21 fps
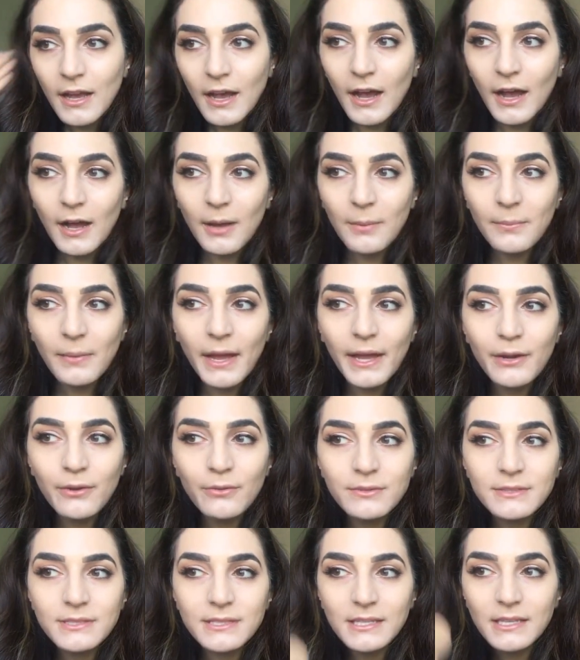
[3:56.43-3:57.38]
I
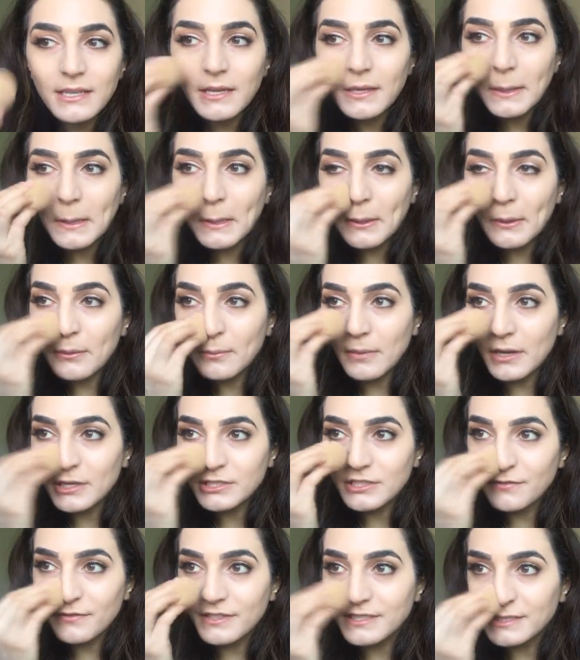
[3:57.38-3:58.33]
don't see too
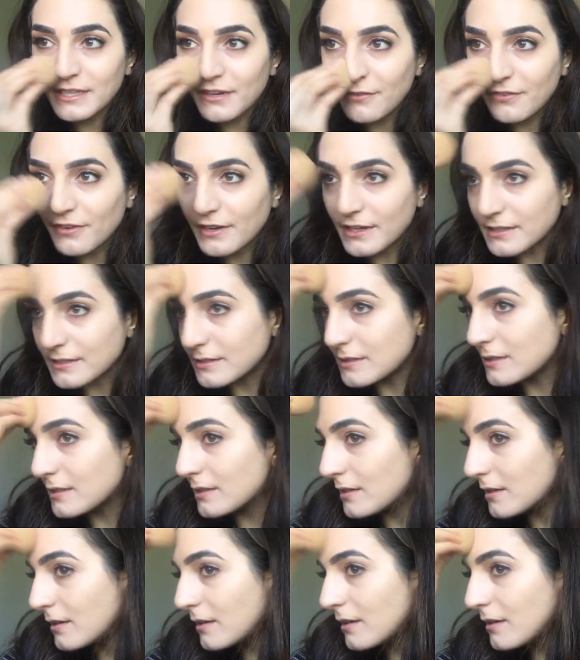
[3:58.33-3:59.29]
much of a difference
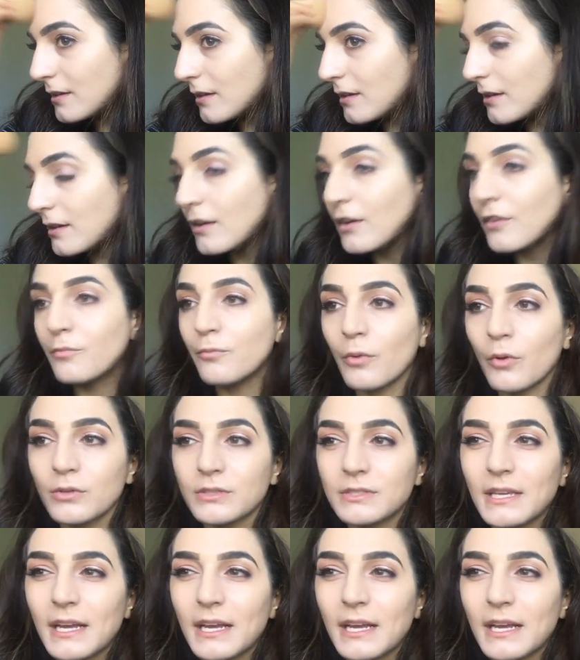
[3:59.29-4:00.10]
of both